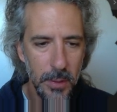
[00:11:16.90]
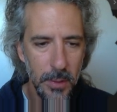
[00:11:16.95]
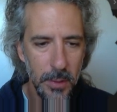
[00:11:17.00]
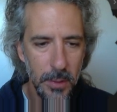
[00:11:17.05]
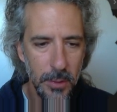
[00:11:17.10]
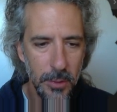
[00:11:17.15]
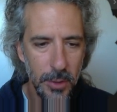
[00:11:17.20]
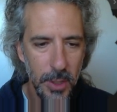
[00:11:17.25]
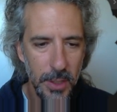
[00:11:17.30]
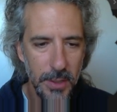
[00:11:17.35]

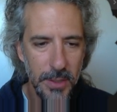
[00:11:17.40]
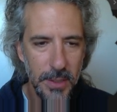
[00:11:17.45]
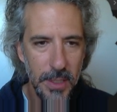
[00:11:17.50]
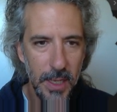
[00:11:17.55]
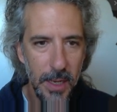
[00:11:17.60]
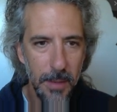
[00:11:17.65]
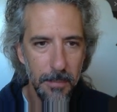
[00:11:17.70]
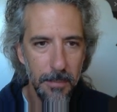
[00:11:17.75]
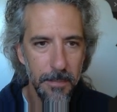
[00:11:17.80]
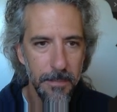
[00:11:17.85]
truck
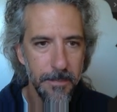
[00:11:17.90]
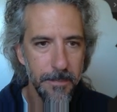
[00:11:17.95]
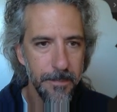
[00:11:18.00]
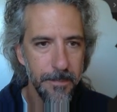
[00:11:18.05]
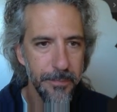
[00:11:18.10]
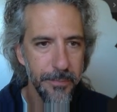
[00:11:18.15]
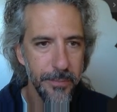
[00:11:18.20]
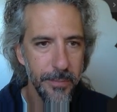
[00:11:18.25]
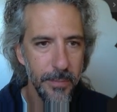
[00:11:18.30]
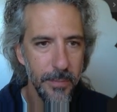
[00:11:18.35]
stop,
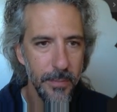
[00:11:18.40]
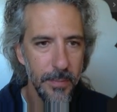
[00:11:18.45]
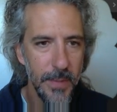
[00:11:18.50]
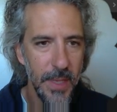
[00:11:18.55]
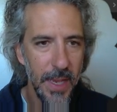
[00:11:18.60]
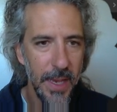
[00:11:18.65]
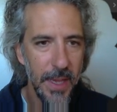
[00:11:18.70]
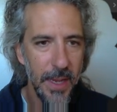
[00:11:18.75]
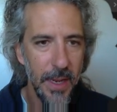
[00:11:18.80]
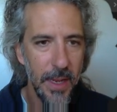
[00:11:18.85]

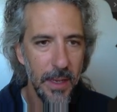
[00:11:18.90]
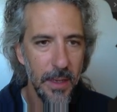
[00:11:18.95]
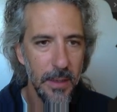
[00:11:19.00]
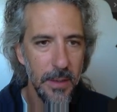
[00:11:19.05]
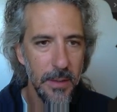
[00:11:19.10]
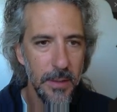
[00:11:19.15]
data,